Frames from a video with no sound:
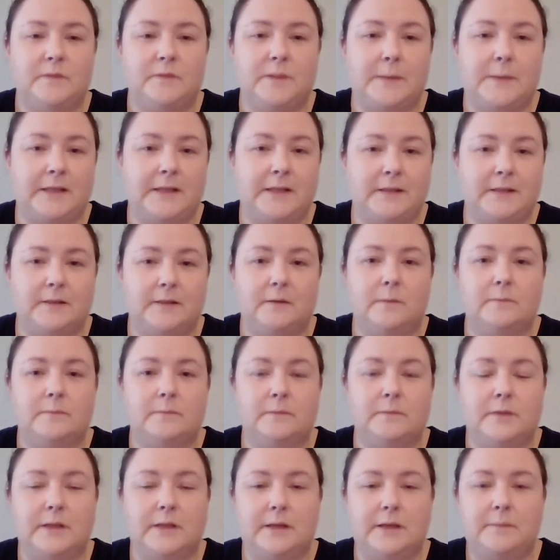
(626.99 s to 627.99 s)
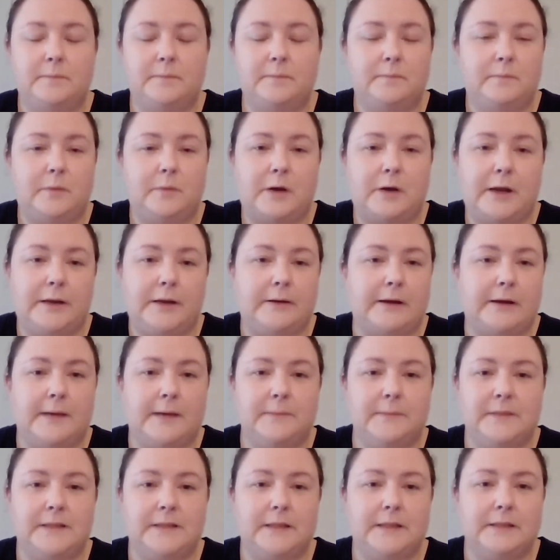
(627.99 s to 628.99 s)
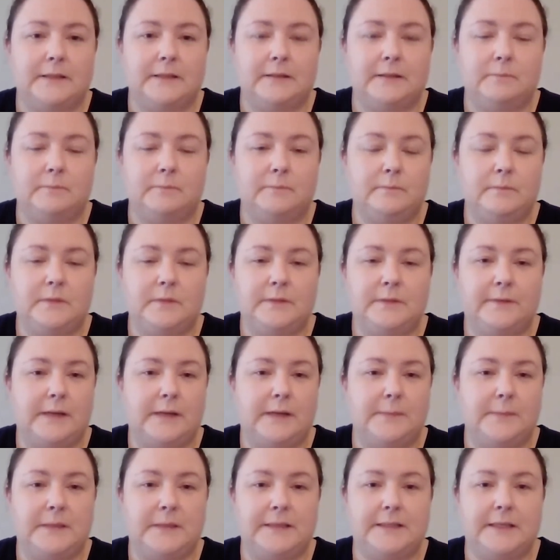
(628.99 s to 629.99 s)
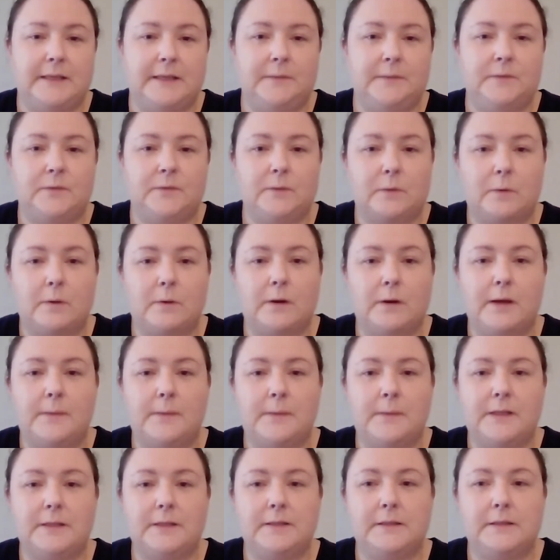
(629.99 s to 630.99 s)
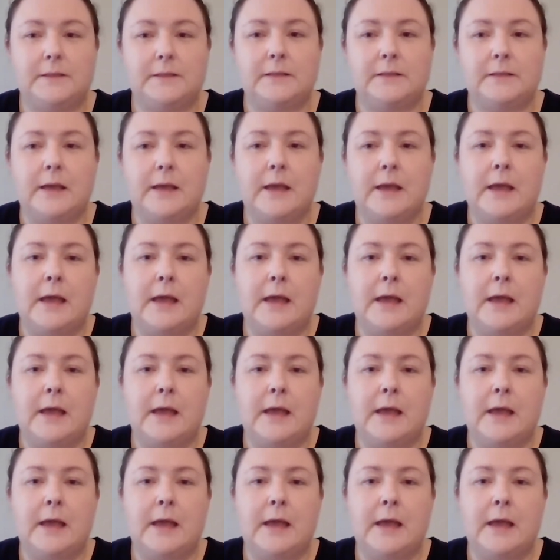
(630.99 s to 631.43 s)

depending on the programmes and development teams' requirements.